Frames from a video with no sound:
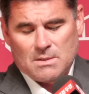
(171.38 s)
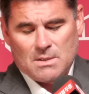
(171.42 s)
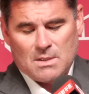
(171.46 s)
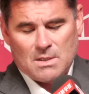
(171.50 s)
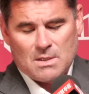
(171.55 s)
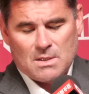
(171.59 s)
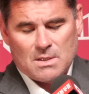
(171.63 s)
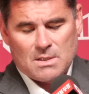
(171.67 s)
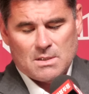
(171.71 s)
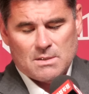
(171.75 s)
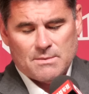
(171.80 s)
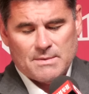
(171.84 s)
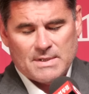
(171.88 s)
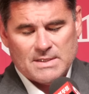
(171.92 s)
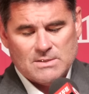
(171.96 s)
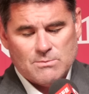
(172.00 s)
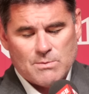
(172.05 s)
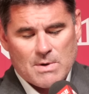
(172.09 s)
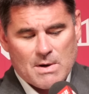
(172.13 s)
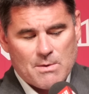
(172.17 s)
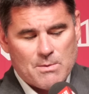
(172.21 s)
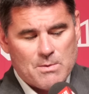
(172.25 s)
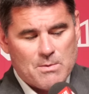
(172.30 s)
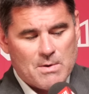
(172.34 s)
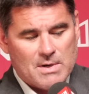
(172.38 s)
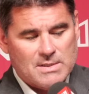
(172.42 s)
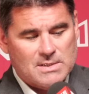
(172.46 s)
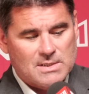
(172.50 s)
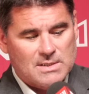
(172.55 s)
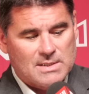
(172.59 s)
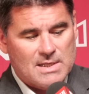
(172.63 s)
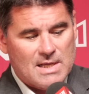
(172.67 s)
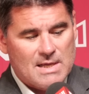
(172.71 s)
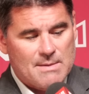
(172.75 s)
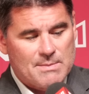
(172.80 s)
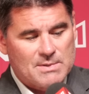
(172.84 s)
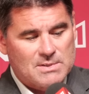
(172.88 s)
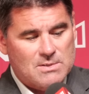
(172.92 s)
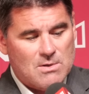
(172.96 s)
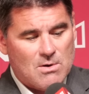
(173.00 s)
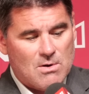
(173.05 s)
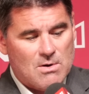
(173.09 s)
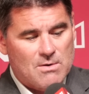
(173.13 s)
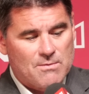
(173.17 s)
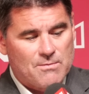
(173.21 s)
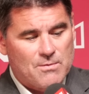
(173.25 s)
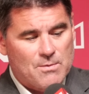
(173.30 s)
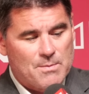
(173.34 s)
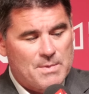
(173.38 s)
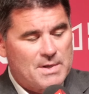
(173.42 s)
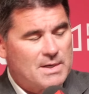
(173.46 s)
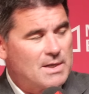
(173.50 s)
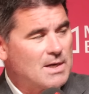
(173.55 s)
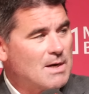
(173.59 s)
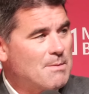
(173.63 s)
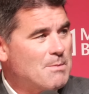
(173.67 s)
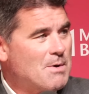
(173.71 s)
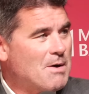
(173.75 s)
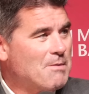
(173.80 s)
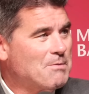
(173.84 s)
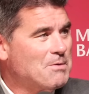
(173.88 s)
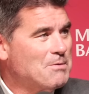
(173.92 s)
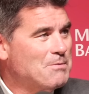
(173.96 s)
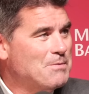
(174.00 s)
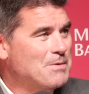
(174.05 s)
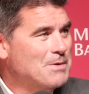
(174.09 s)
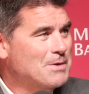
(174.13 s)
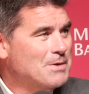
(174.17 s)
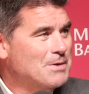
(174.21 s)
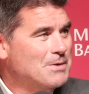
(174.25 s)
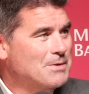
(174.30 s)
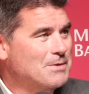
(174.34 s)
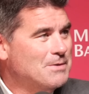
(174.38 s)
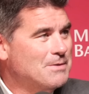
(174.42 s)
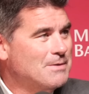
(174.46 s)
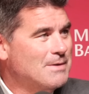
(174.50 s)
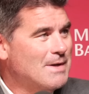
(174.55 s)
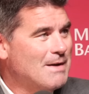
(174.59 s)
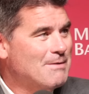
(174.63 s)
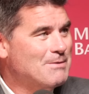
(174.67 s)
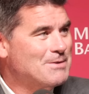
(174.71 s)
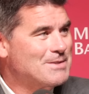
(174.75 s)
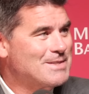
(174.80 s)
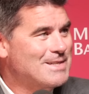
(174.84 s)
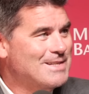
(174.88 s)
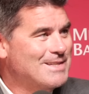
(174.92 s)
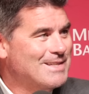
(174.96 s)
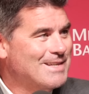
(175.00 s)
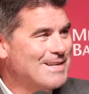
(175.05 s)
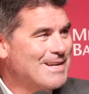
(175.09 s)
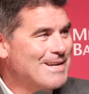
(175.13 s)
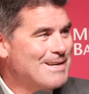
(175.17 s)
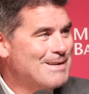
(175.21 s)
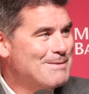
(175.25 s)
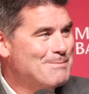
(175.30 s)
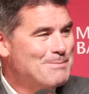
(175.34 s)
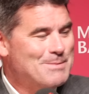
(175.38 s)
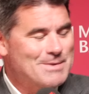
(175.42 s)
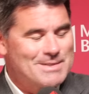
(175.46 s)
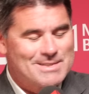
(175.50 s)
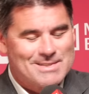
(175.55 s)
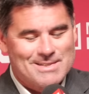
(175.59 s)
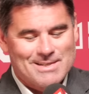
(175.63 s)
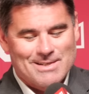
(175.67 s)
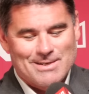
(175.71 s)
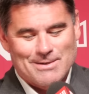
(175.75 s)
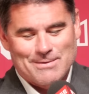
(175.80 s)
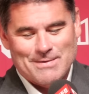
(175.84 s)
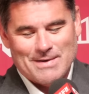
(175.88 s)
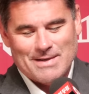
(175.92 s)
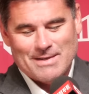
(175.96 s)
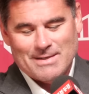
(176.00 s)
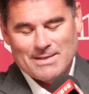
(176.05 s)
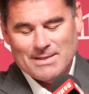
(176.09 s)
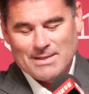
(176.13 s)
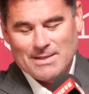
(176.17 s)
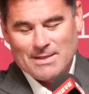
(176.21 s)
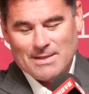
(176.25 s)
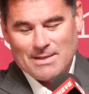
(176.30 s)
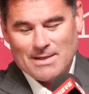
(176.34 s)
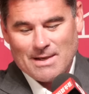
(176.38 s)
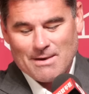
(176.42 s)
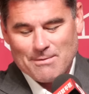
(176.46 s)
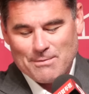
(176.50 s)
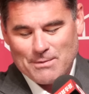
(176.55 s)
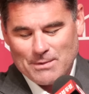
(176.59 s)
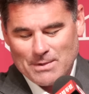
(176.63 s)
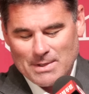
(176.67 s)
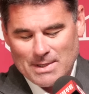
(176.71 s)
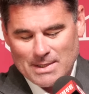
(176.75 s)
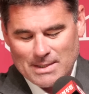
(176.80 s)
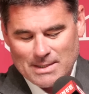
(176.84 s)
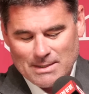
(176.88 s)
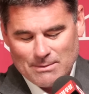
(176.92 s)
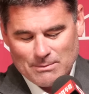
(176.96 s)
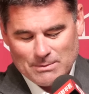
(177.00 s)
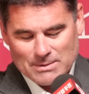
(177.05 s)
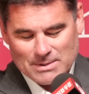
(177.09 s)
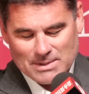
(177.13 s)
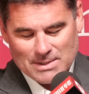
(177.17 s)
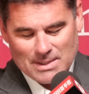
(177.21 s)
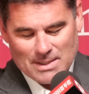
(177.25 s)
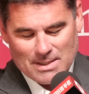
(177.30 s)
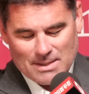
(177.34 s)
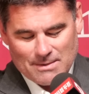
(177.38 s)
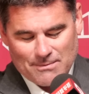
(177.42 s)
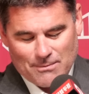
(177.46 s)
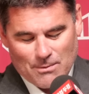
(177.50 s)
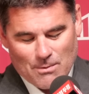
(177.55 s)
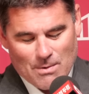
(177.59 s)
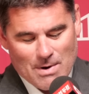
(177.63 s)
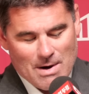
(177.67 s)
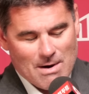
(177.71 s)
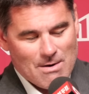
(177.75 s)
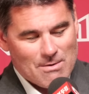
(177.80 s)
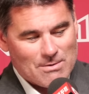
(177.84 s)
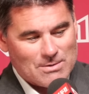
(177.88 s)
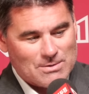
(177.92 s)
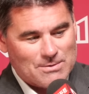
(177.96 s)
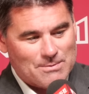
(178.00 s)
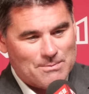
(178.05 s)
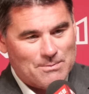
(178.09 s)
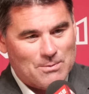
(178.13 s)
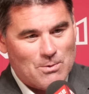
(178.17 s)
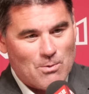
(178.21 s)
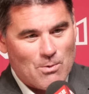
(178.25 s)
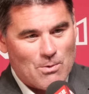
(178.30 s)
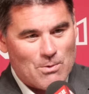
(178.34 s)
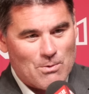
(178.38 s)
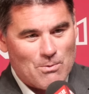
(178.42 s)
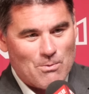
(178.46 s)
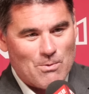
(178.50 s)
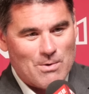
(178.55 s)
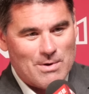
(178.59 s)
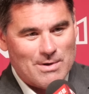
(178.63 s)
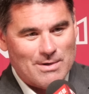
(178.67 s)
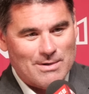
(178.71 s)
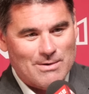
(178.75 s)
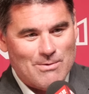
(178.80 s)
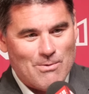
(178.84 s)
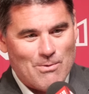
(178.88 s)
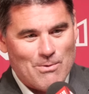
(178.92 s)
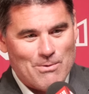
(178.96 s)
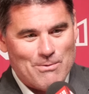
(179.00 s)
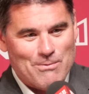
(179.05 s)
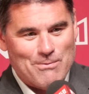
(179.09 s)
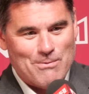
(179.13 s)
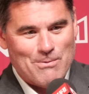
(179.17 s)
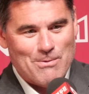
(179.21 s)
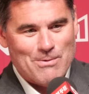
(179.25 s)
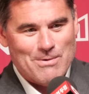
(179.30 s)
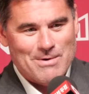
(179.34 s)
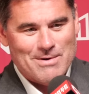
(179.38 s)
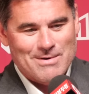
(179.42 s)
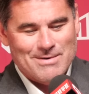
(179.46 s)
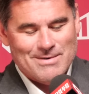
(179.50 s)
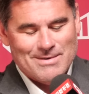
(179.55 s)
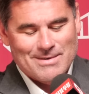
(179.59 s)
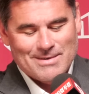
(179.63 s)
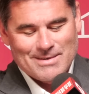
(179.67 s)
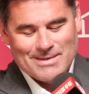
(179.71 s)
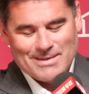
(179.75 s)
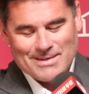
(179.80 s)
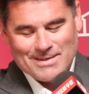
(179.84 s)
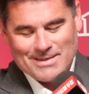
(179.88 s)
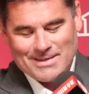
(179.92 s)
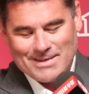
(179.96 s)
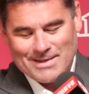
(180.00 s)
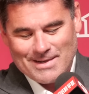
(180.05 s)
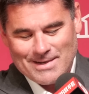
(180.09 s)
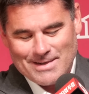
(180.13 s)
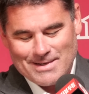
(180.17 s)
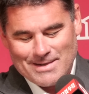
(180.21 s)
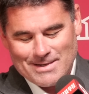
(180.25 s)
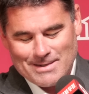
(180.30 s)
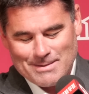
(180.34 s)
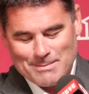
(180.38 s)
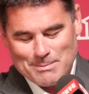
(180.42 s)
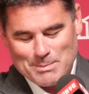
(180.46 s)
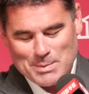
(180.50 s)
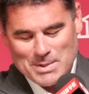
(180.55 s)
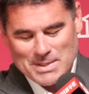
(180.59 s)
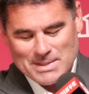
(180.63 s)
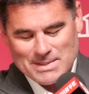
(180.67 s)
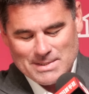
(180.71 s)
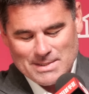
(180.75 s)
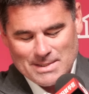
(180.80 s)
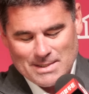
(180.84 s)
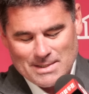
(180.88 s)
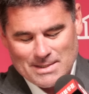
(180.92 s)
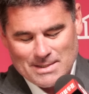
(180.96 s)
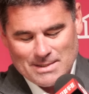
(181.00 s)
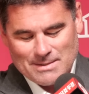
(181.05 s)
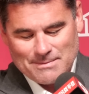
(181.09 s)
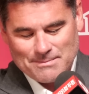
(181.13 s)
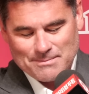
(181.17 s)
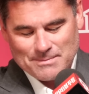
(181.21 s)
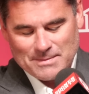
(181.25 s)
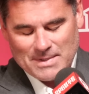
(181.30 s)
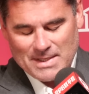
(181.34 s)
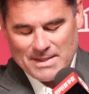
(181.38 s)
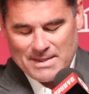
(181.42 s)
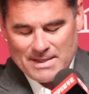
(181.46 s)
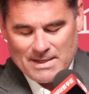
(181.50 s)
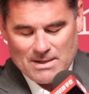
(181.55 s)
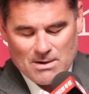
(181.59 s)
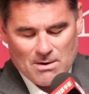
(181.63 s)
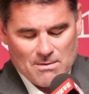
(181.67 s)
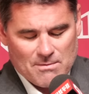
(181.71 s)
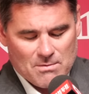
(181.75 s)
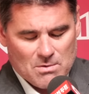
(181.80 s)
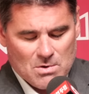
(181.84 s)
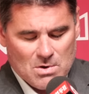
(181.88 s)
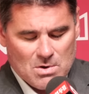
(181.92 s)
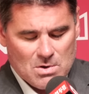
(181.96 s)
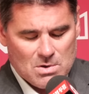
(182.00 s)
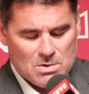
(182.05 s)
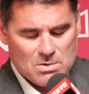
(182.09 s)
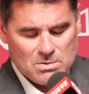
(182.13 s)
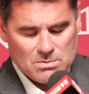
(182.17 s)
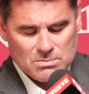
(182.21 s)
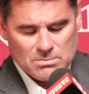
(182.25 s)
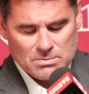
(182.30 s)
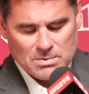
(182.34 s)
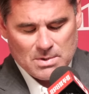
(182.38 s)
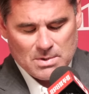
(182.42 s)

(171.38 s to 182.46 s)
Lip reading: that's why we watch the tape. It's hard for me to come off the field and haven't seen the game itself. I feel like it was 4 hours from quarter one to quarter four. I think overall,